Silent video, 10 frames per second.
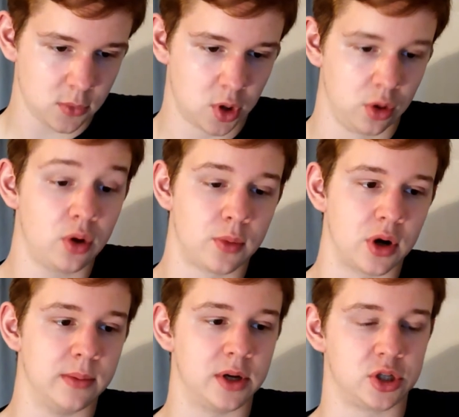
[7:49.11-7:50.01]
Or not
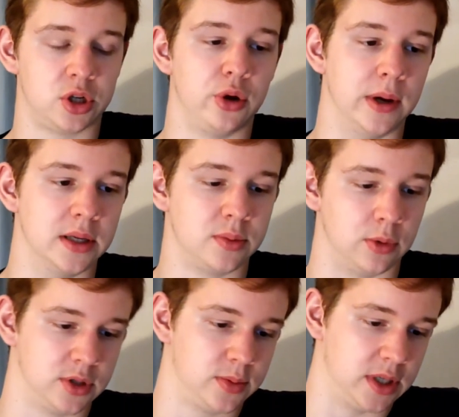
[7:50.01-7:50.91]
really much to it,
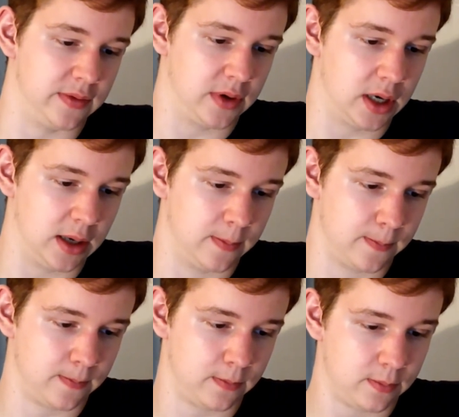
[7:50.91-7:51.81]
more specifically.
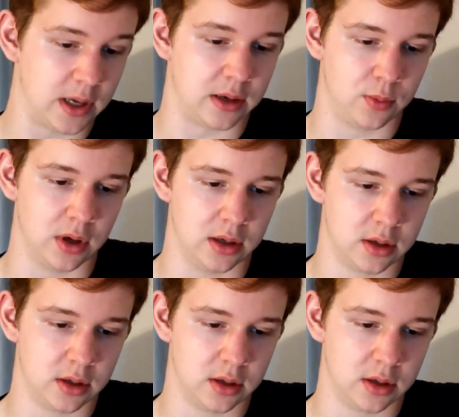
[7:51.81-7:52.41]
Better word.